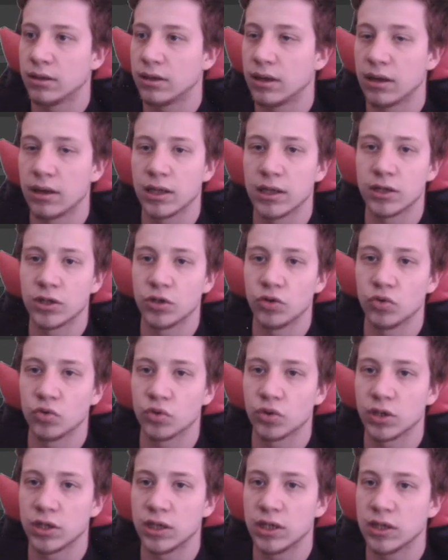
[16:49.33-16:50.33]
Then let's
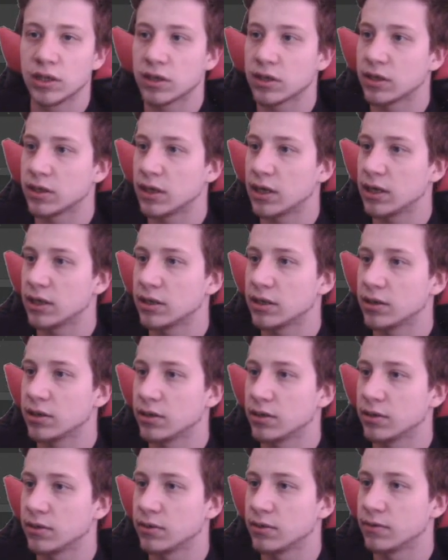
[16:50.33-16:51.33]
use inset
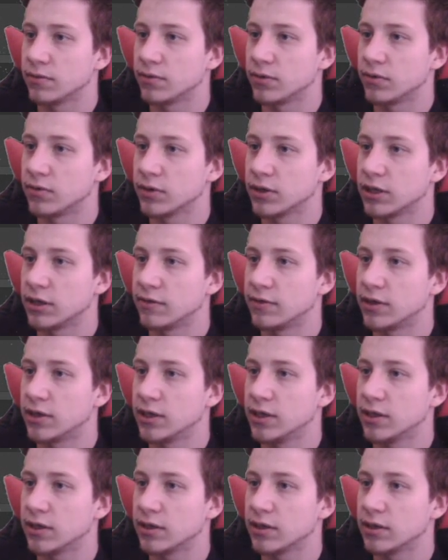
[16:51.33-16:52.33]
for whatever
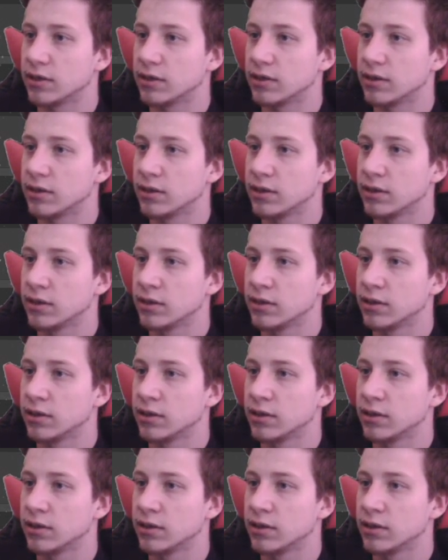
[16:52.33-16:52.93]
reason.